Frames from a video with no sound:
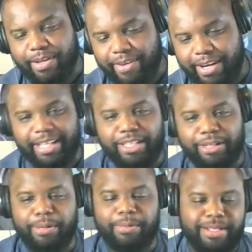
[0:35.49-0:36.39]
whenever I get a
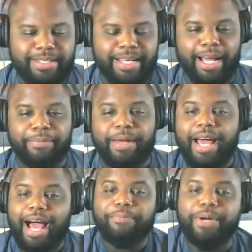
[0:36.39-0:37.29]
little bit of uh, time.
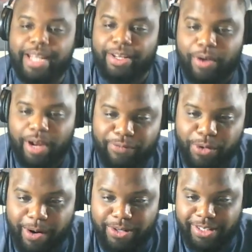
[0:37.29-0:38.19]
I put in quite a
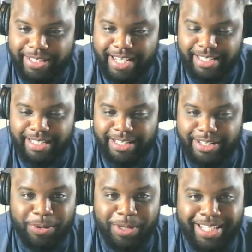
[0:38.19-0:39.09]
few hours on Destiny
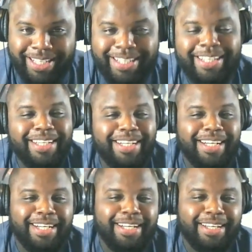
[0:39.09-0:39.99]
this week.
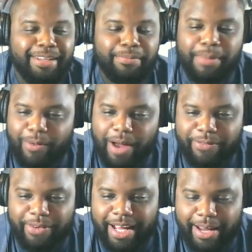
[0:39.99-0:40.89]
Uh, my
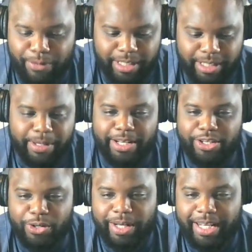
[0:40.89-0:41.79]
wife and I have really been
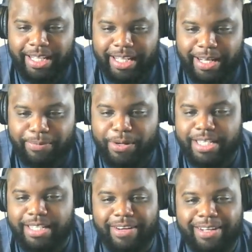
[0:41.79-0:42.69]
enjoying the uh,
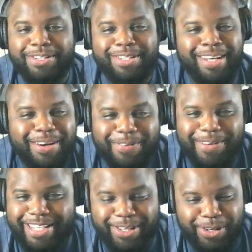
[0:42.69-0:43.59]
Prison of Elders.
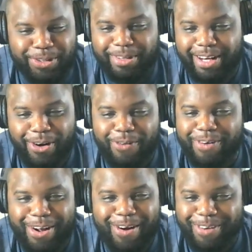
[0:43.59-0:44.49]
We just go through there
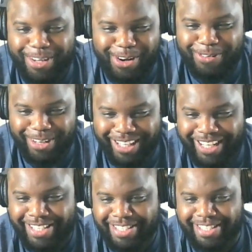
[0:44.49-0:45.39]
over and over and over
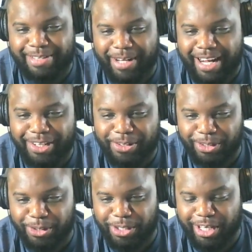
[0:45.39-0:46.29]
again just to see what kind of new
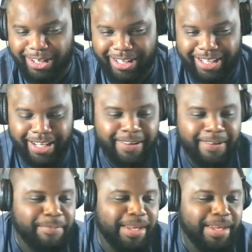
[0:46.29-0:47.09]
loot you're going to get.